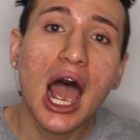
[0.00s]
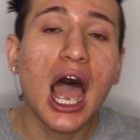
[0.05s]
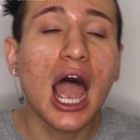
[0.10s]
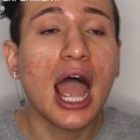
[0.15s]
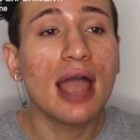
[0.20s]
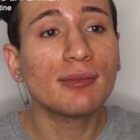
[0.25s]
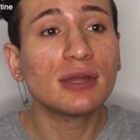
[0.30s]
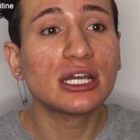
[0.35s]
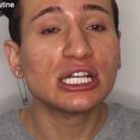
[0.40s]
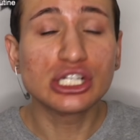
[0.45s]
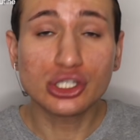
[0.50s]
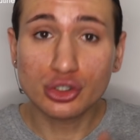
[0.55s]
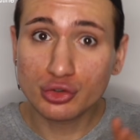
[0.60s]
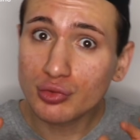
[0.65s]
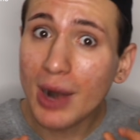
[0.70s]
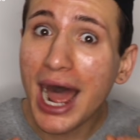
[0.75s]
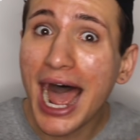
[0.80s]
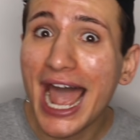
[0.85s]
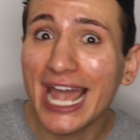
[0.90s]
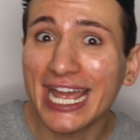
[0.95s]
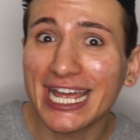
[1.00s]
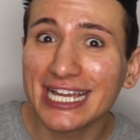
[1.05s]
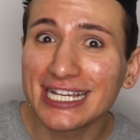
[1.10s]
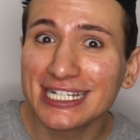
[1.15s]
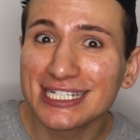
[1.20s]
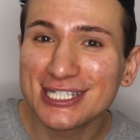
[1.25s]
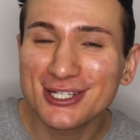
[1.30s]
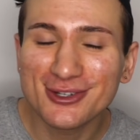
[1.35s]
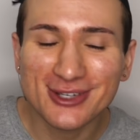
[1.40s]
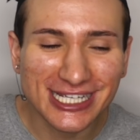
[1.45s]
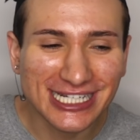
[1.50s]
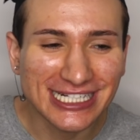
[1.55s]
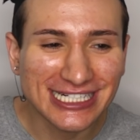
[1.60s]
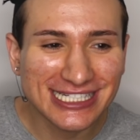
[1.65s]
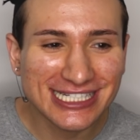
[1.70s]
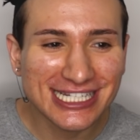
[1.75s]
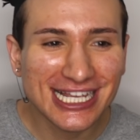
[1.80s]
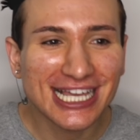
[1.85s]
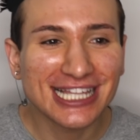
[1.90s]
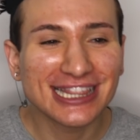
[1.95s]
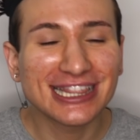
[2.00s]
I'm gonna try to eat